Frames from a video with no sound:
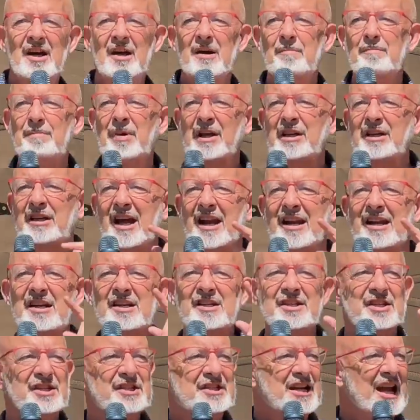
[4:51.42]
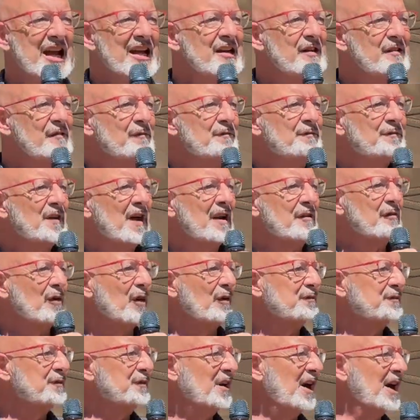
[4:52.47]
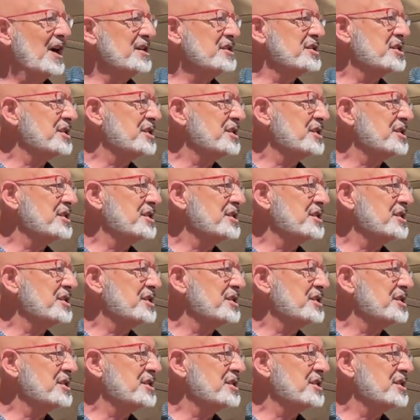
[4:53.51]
but getting state and federal funds